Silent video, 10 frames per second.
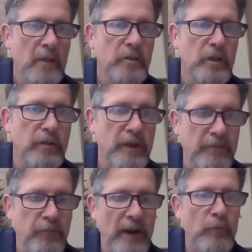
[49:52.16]
do you think
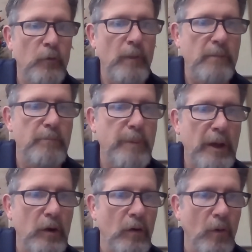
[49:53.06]
Frank will make
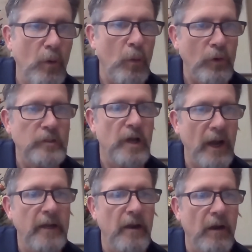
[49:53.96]
better or worse
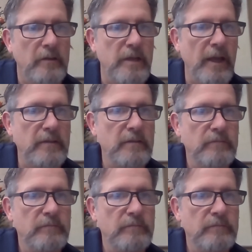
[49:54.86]
eye contact?